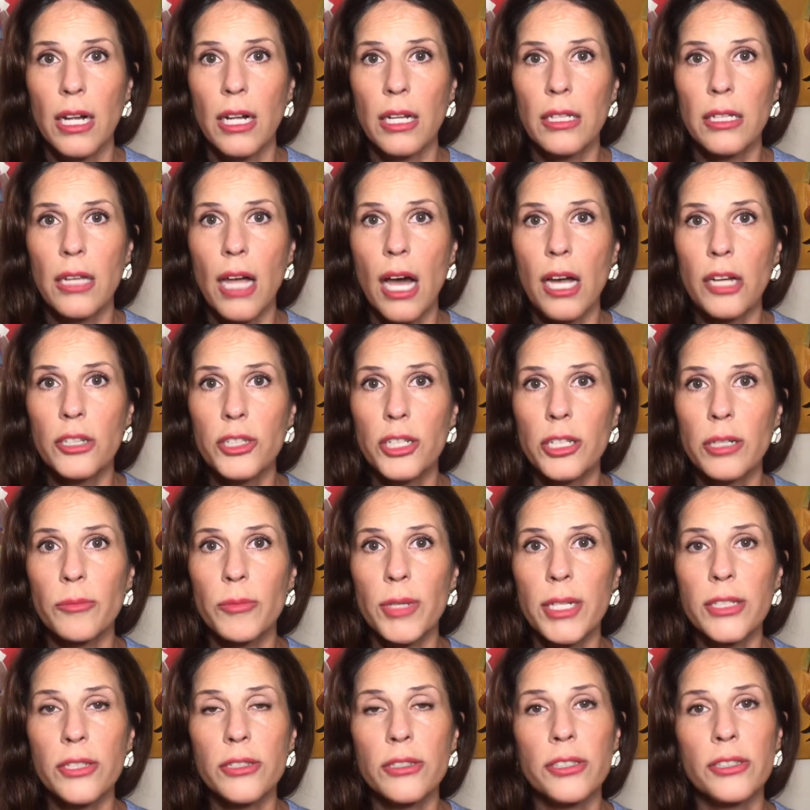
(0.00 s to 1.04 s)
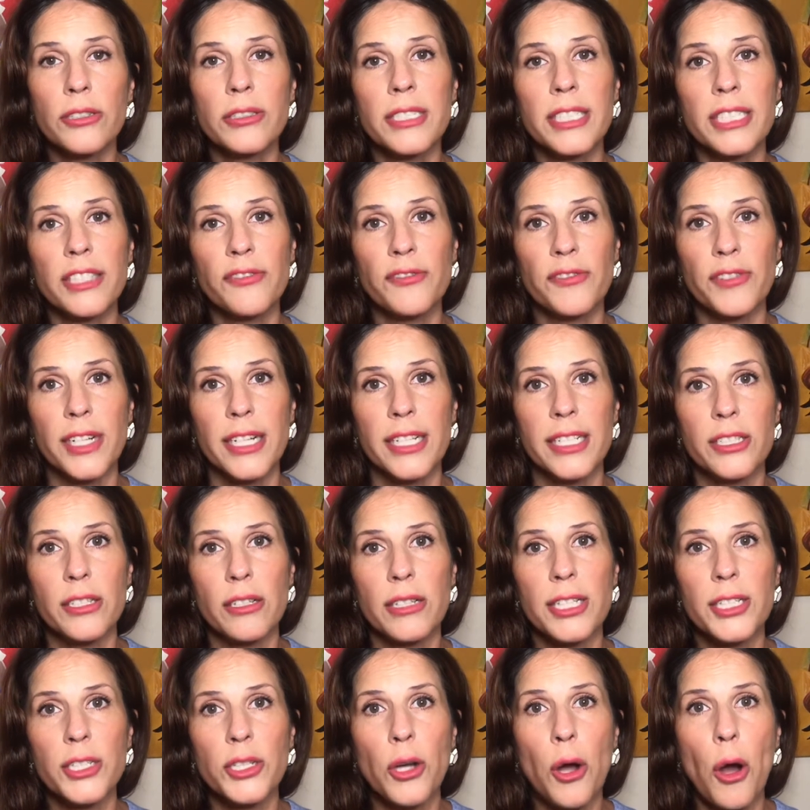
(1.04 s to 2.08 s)
Long-term rentals are different, so
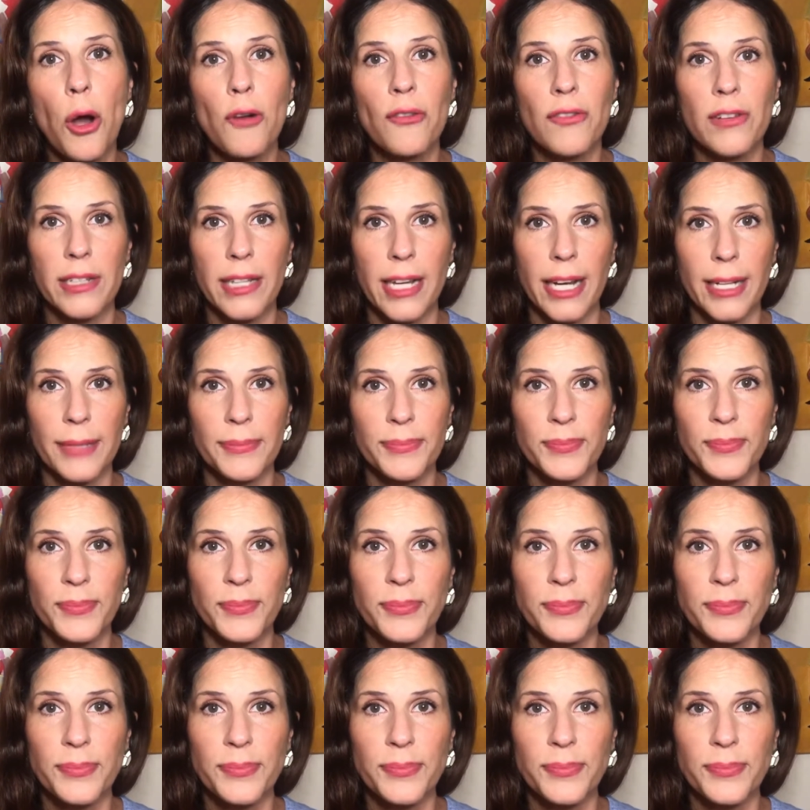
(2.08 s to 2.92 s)
let's go over that.